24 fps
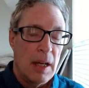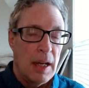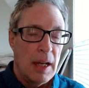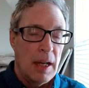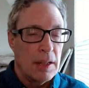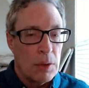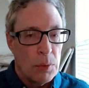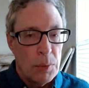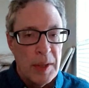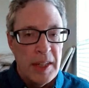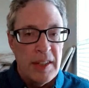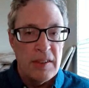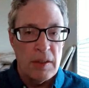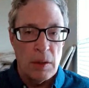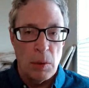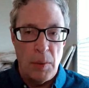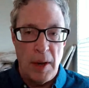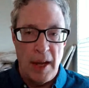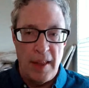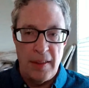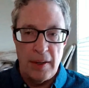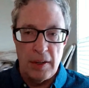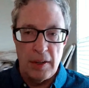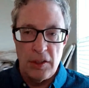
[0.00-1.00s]
And the reason
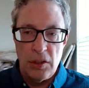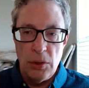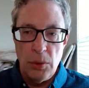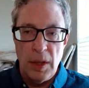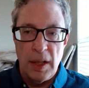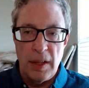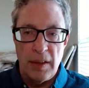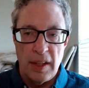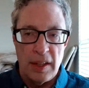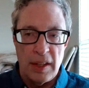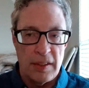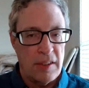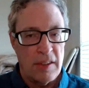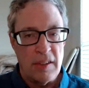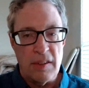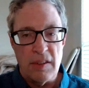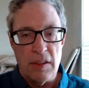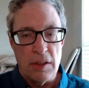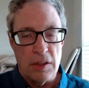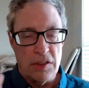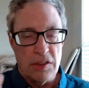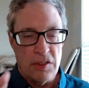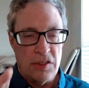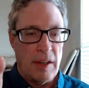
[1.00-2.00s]
why they're doing this is
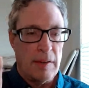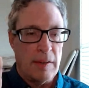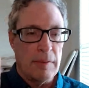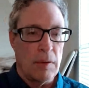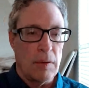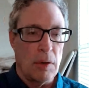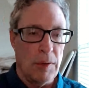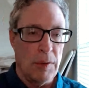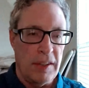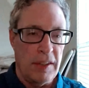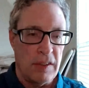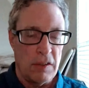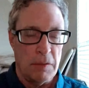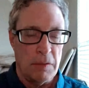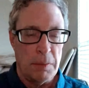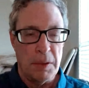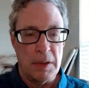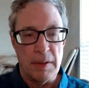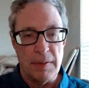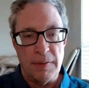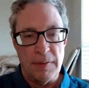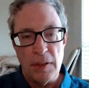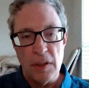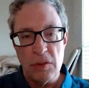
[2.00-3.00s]
there are several reasons,
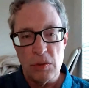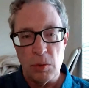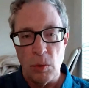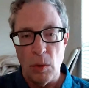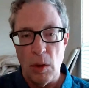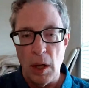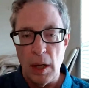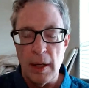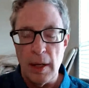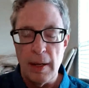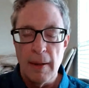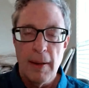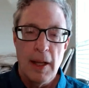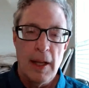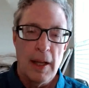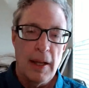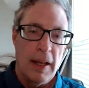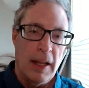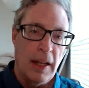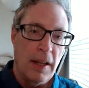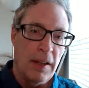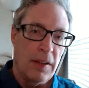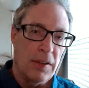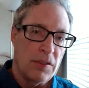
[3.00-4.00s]
but the first one
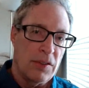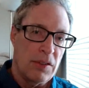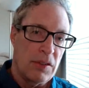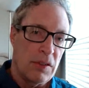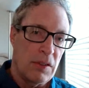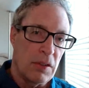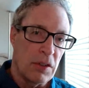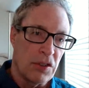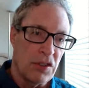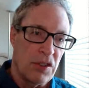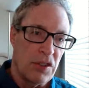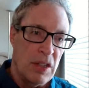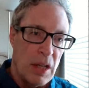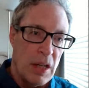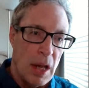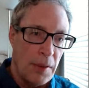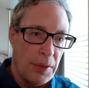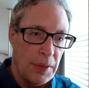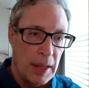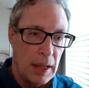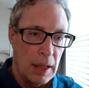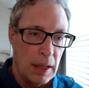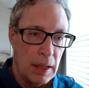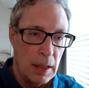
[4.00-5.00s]
is there's
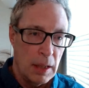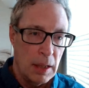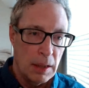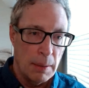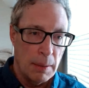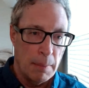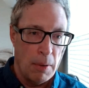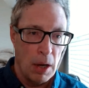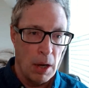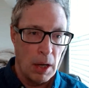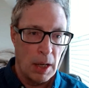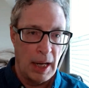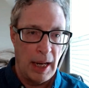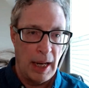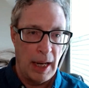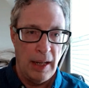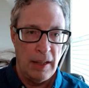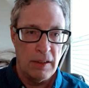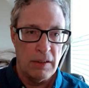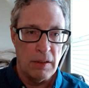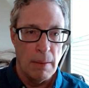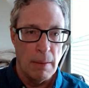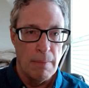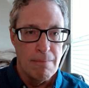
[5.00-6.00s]
nothing the market
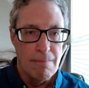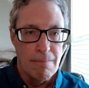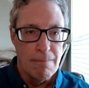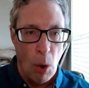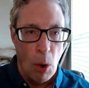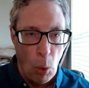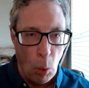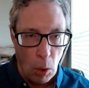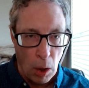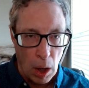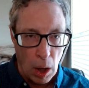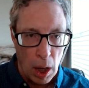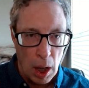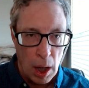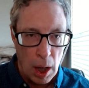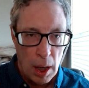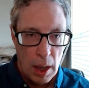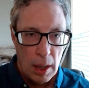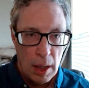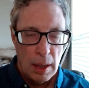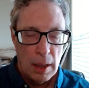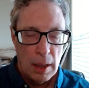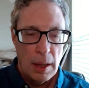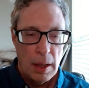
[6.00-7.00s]
hates more
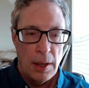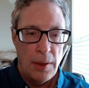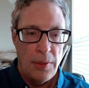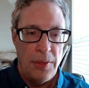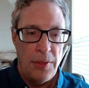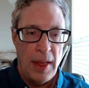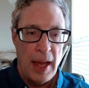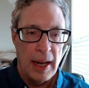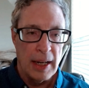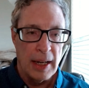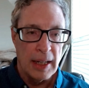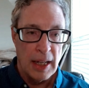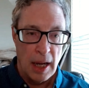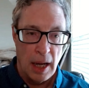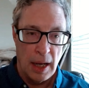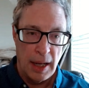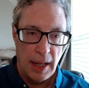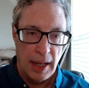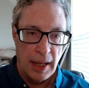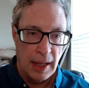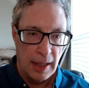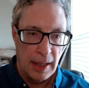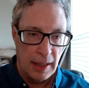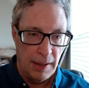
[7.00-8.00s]
than
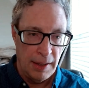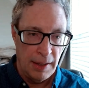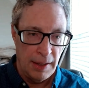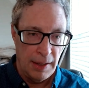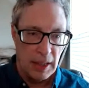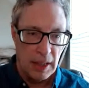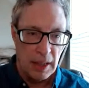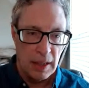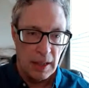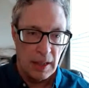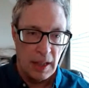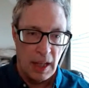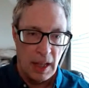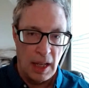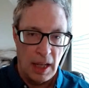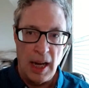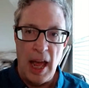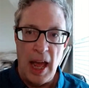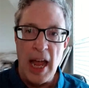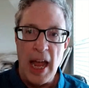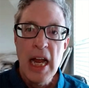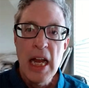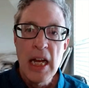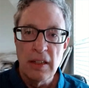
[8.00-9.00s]
cutting a dividend. It
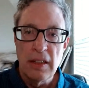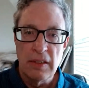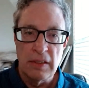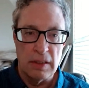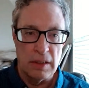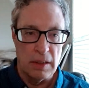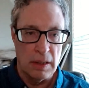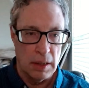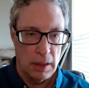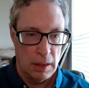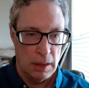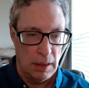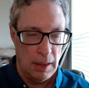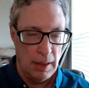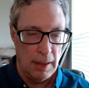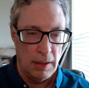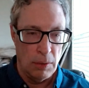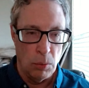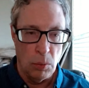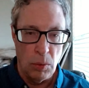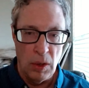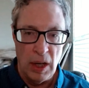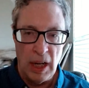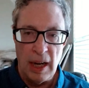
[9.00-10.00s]
hates
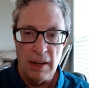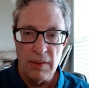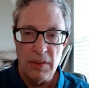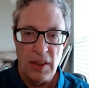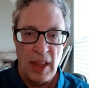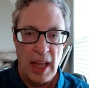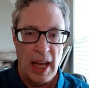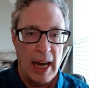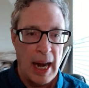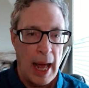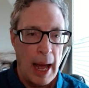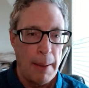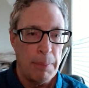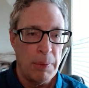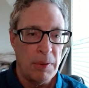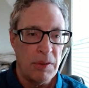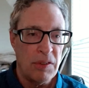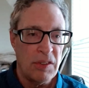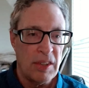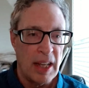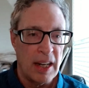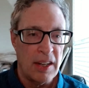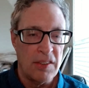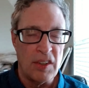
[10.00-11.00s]
whenever that
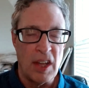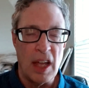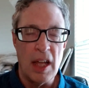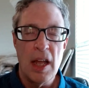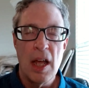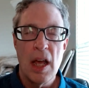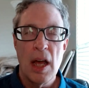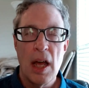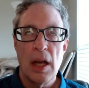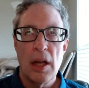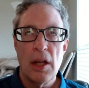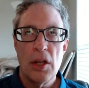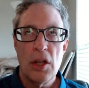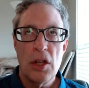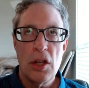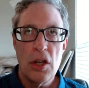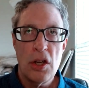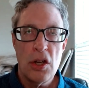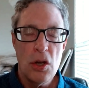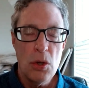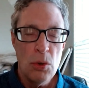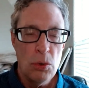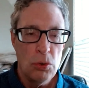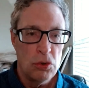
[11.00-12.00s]
happens, that is a
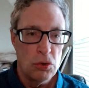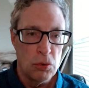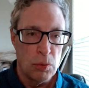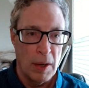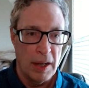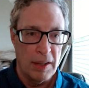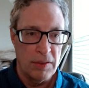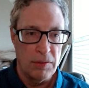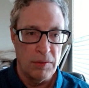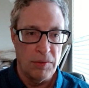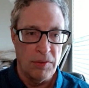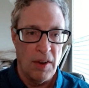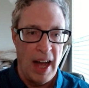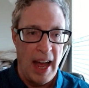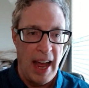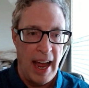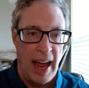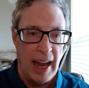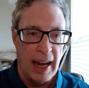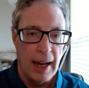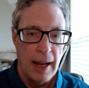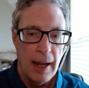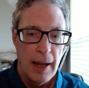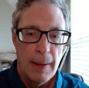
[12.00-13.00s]
huge red
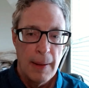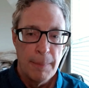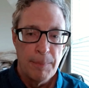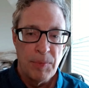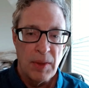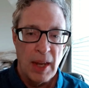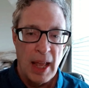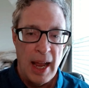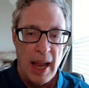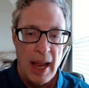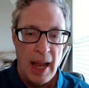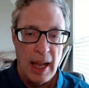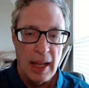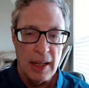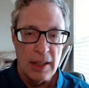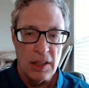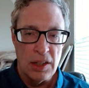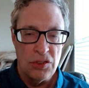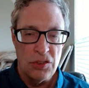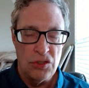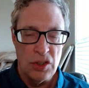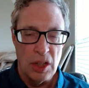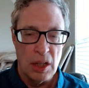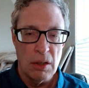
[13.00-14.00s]
flag.
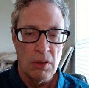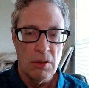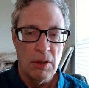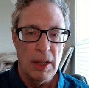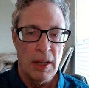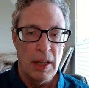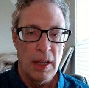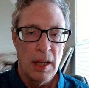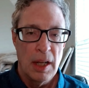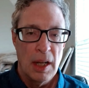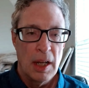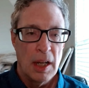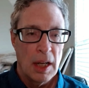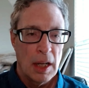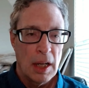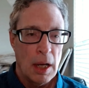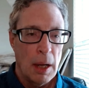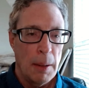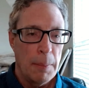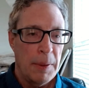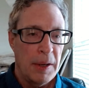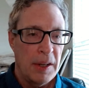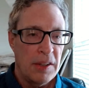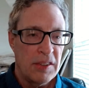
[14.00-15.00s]
And generally,
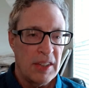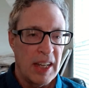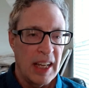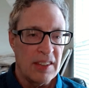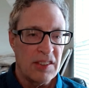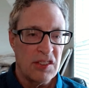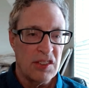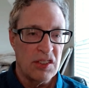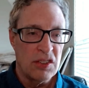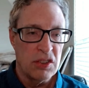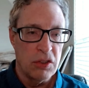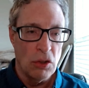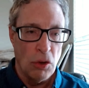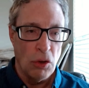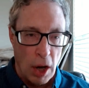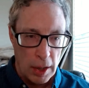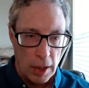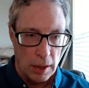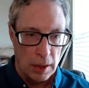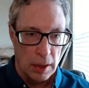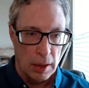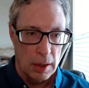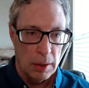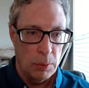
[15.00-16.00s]
companies get
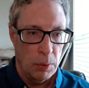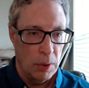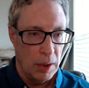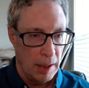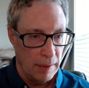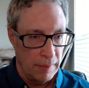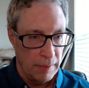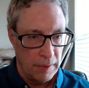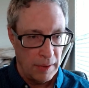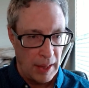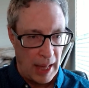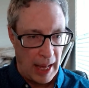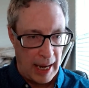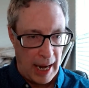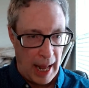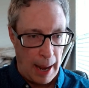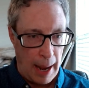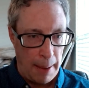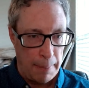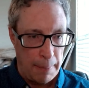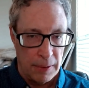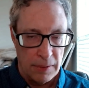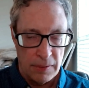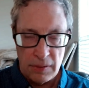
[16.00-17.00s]
slaughtered whenever that
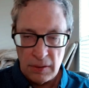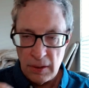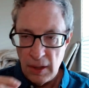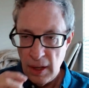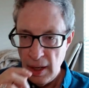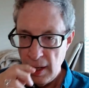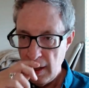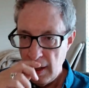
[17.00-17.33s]
happens.